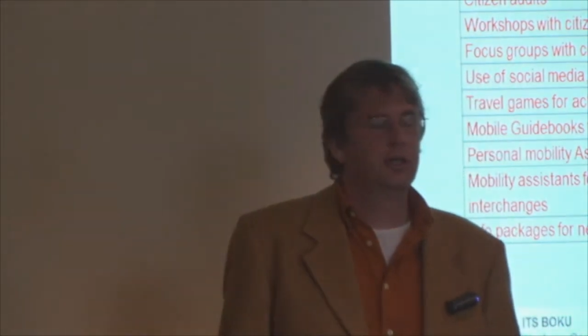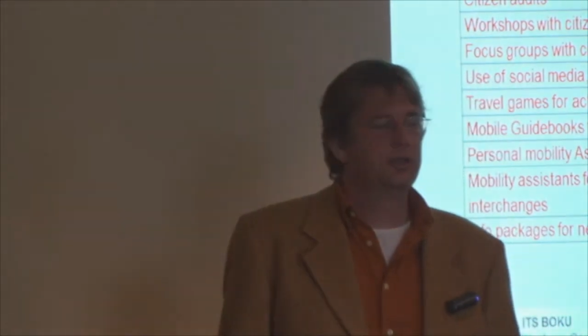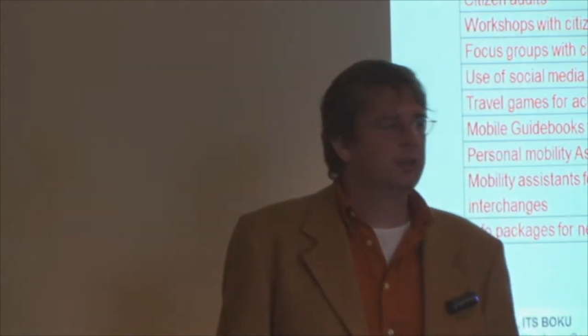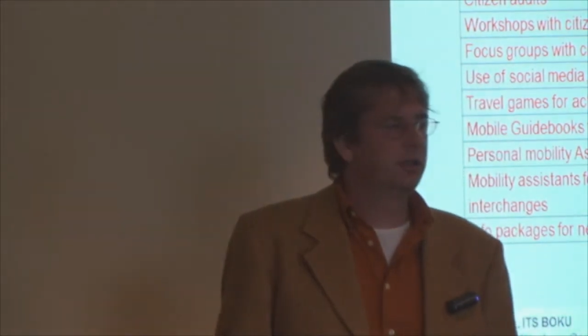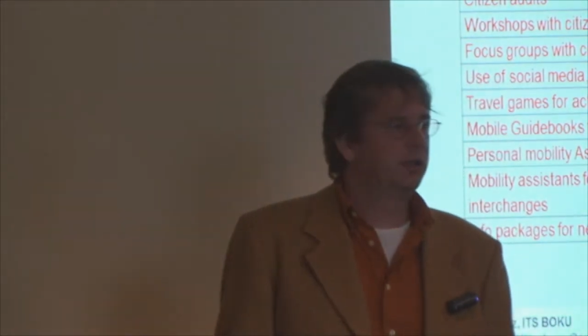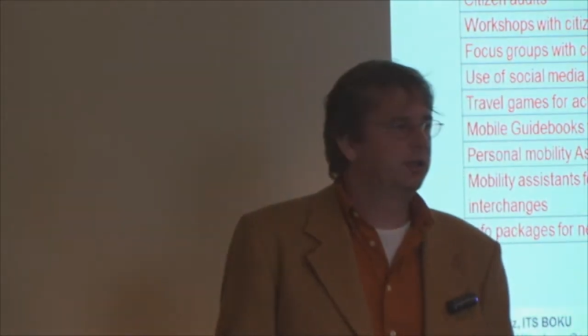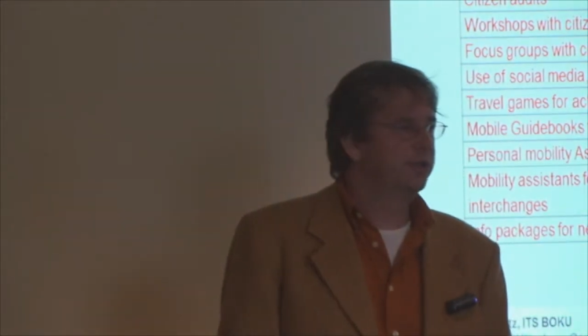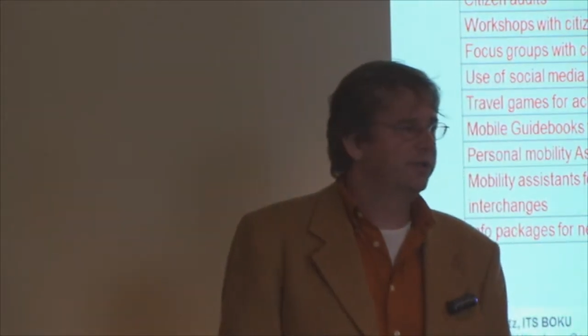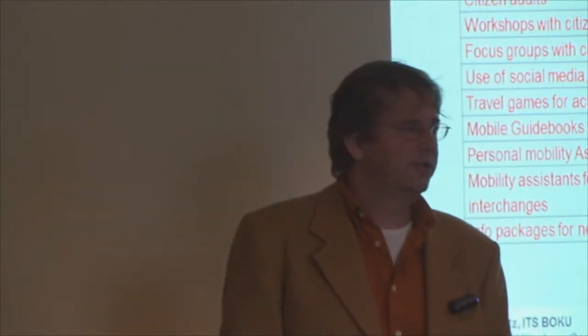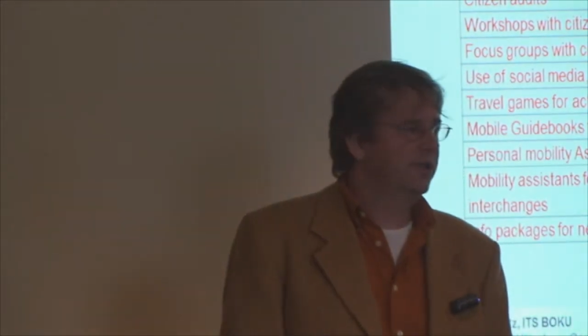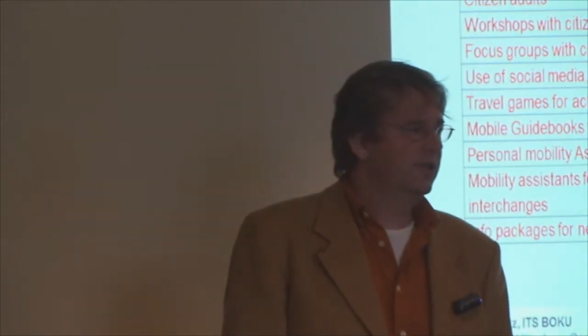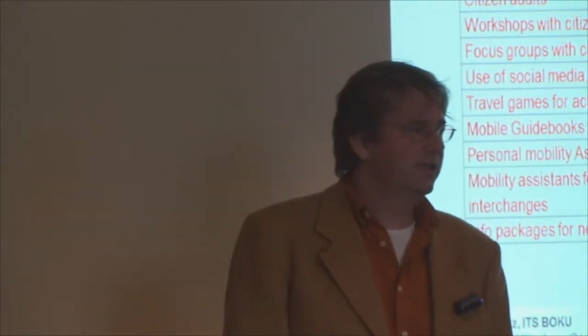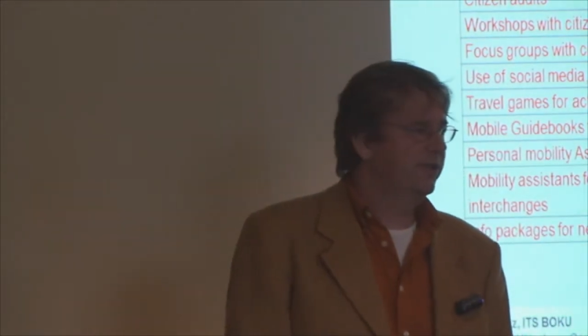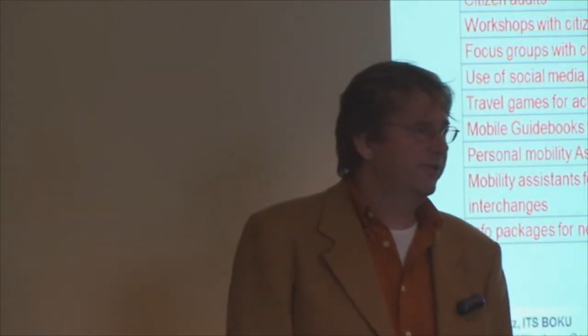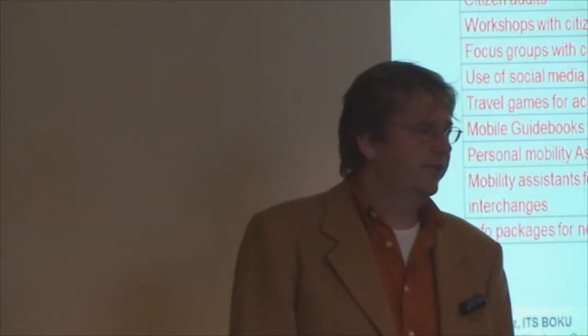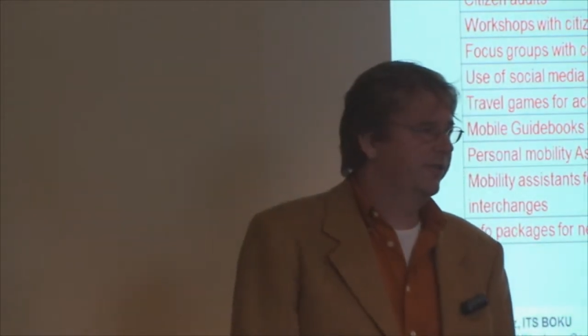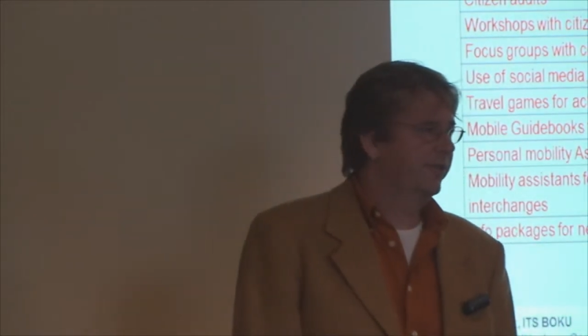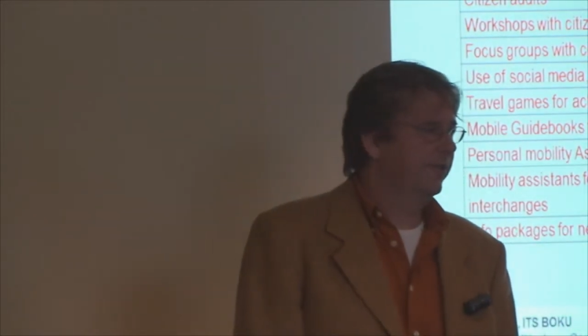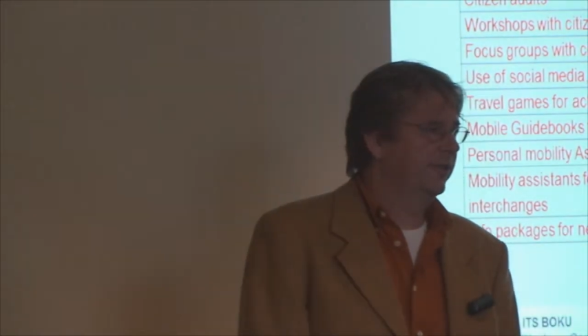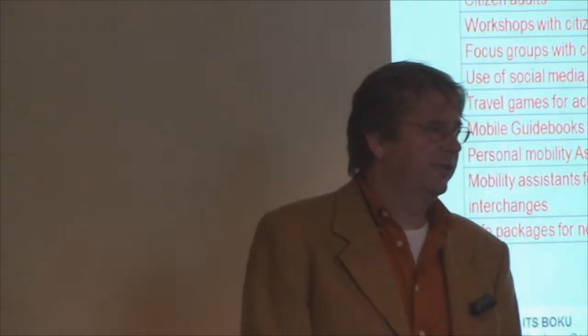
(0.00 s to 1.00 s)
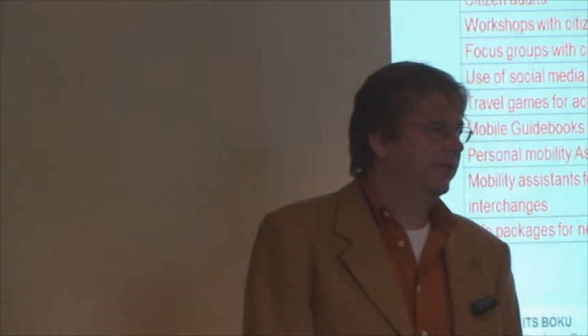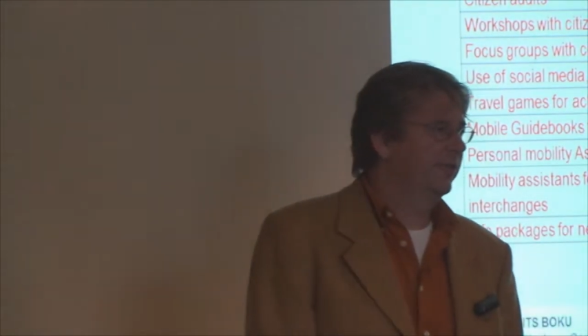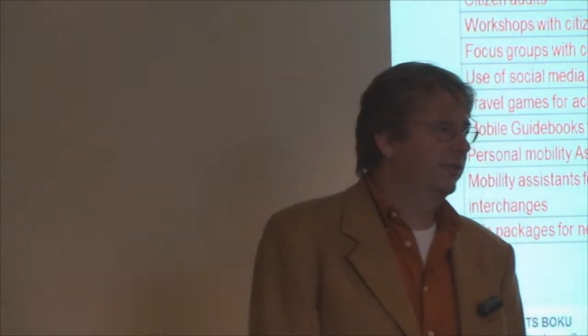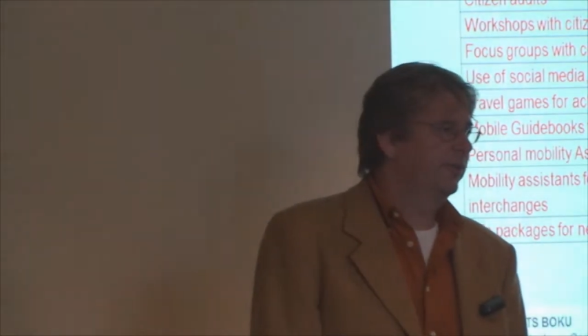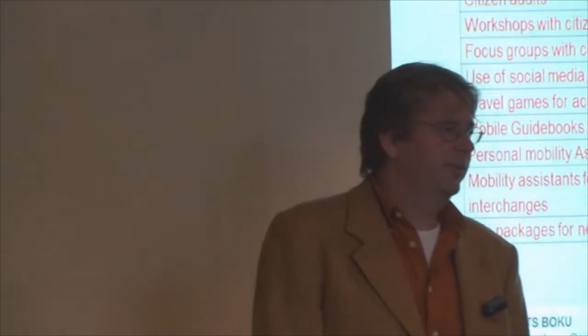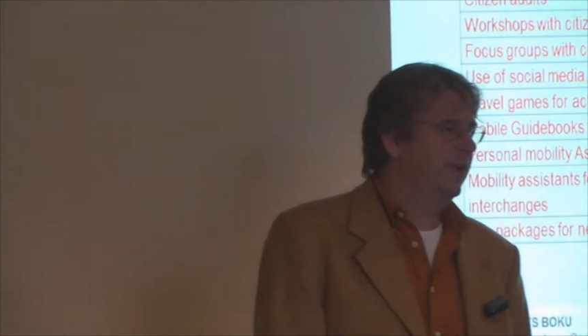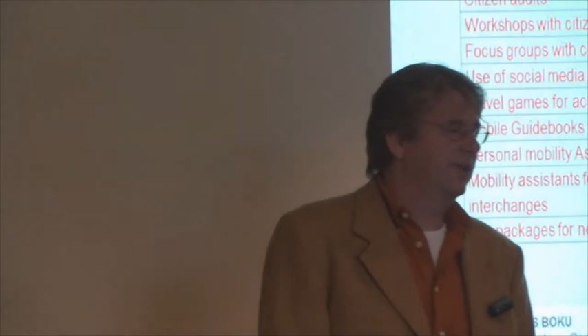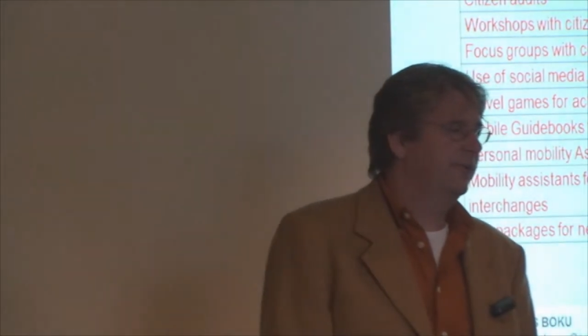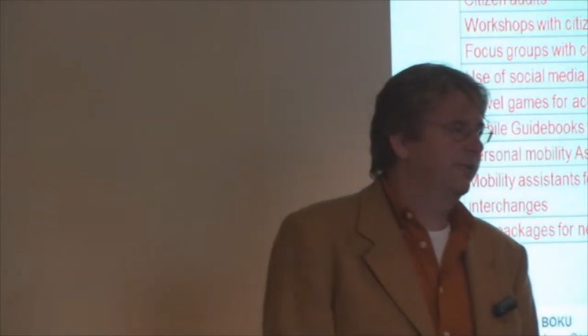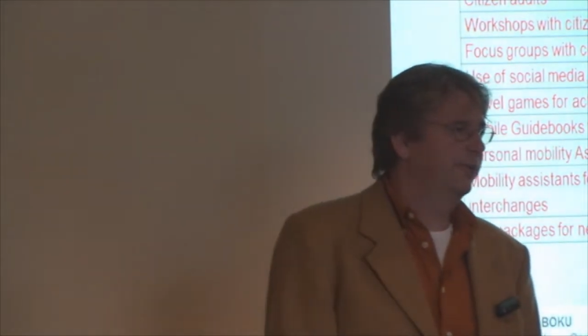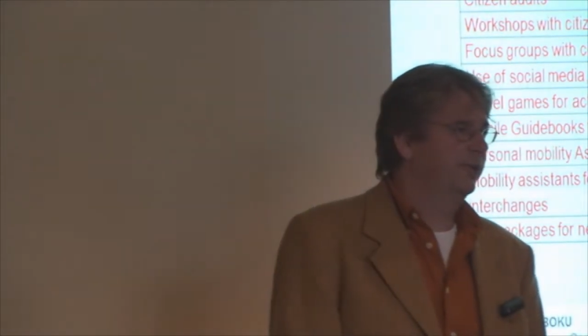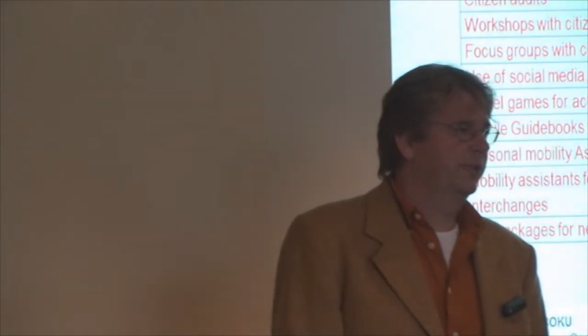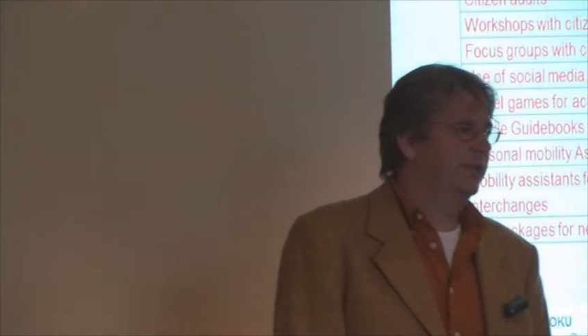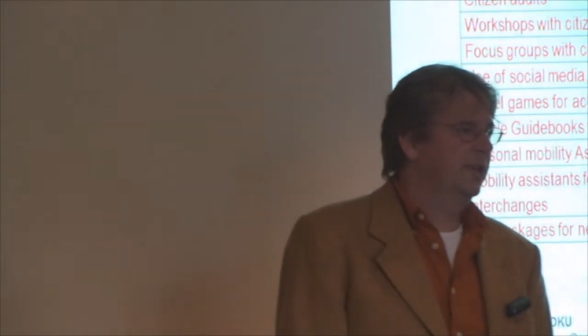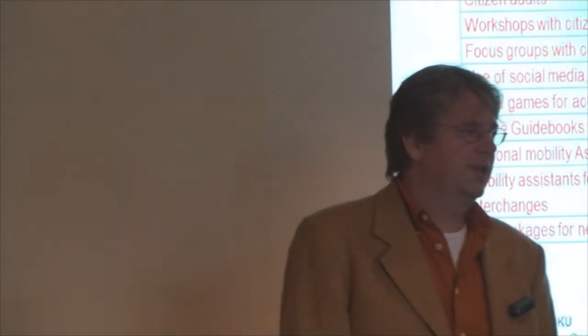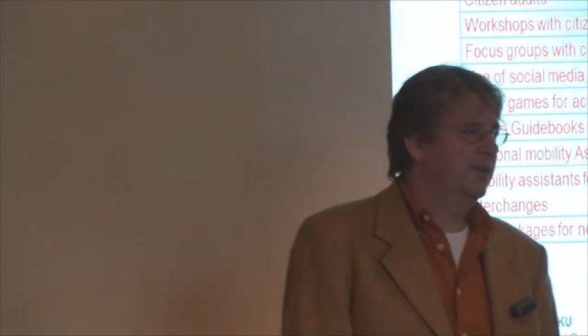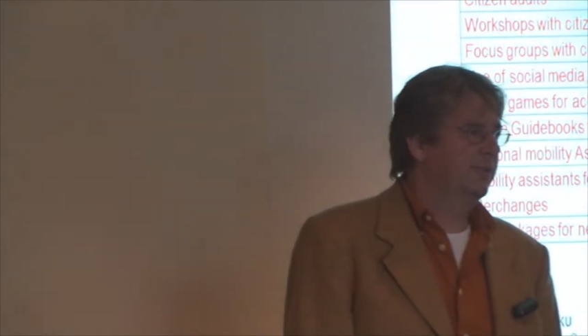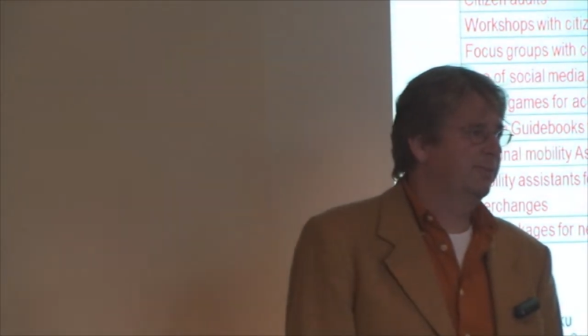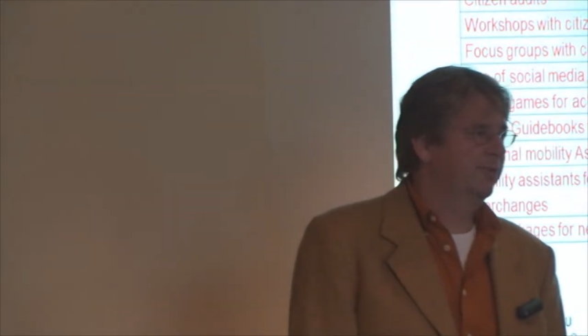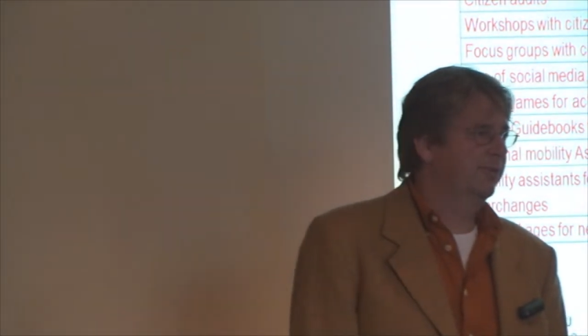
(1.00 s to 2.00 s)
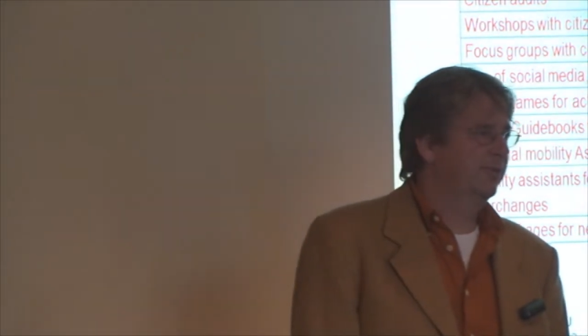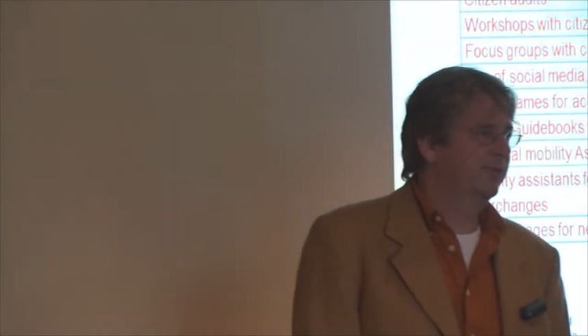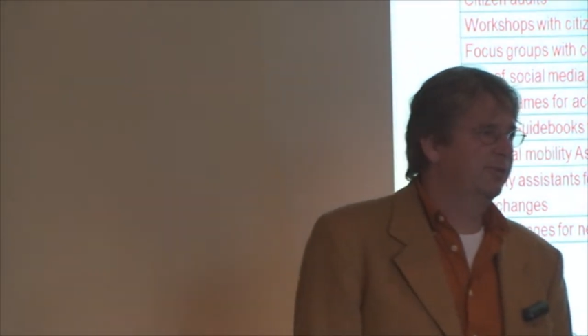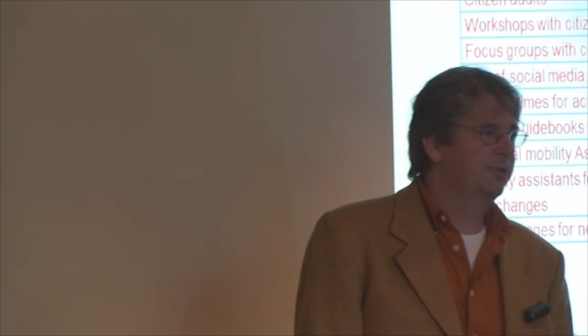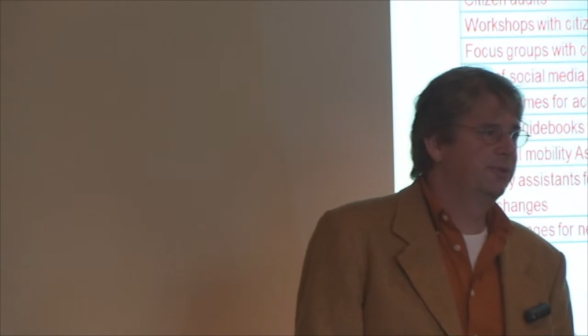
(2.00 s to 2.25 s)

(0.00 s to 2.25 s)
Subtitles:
contests on the smartphone apps,